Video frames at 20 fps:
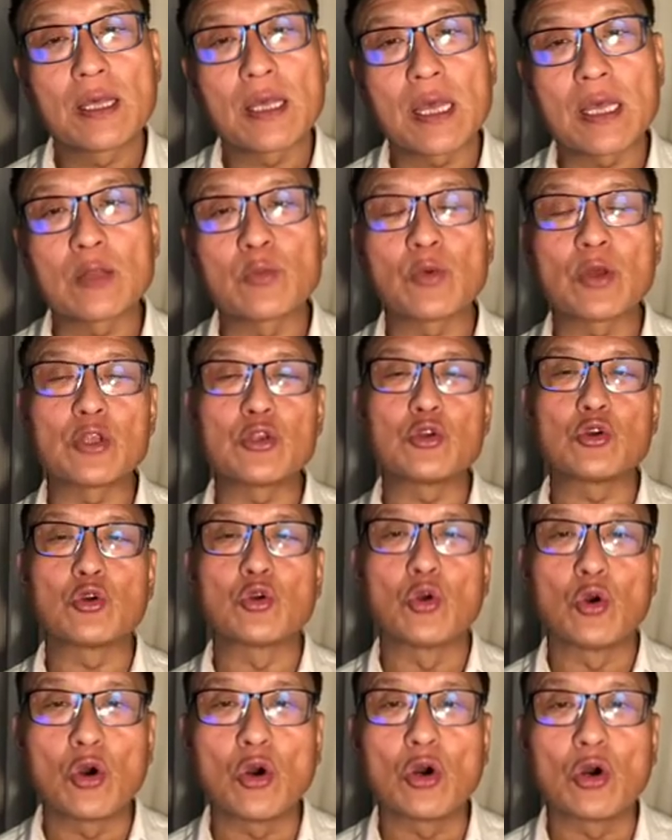And when you
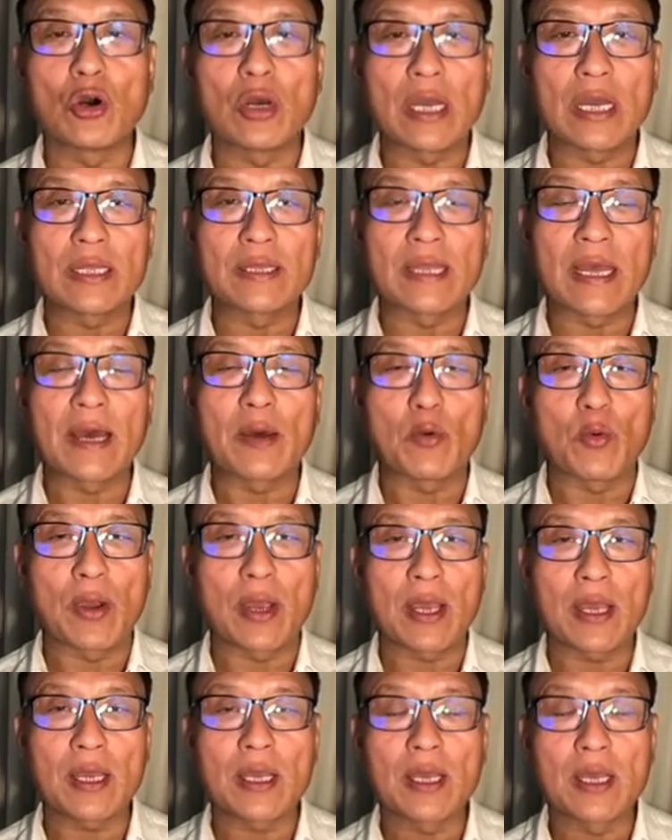go that
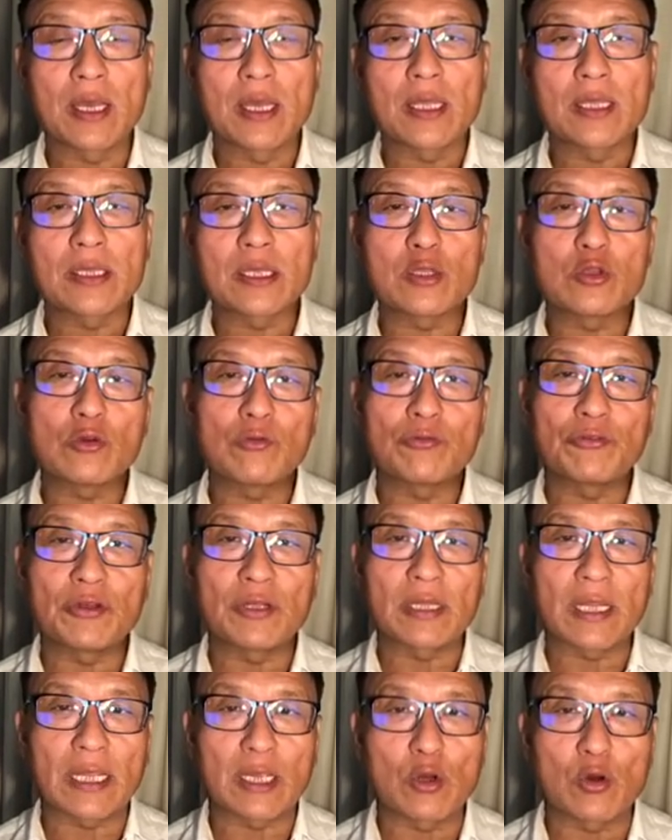way, then you feel
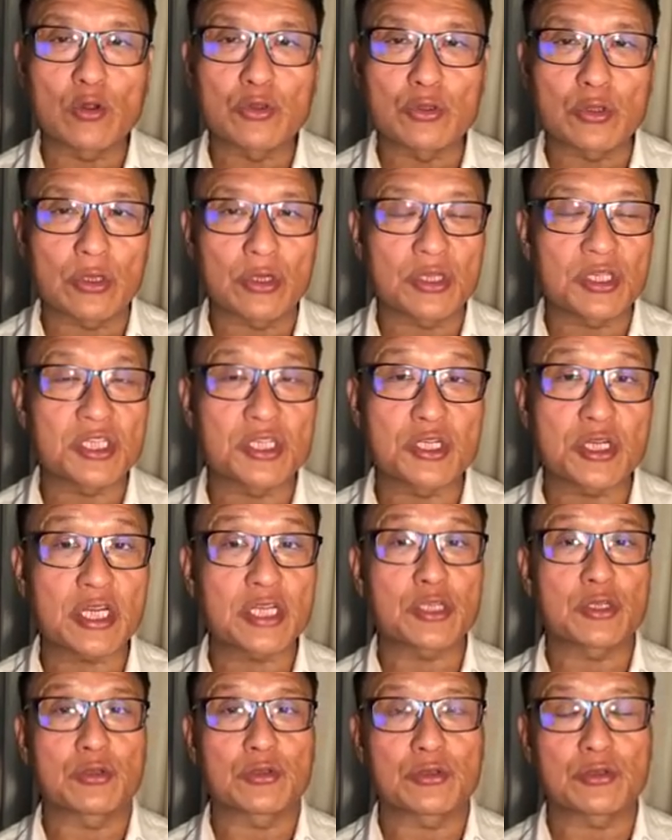like also
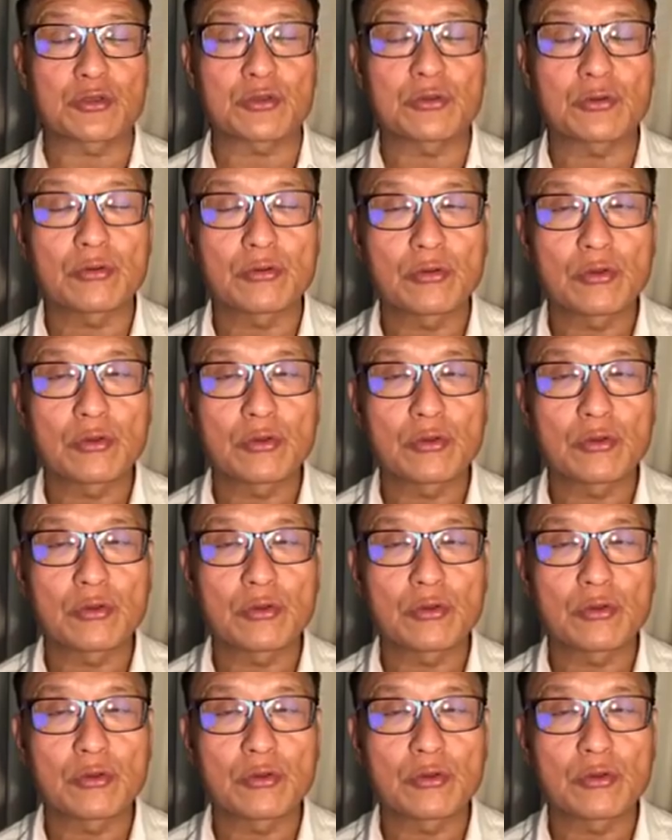restrictions.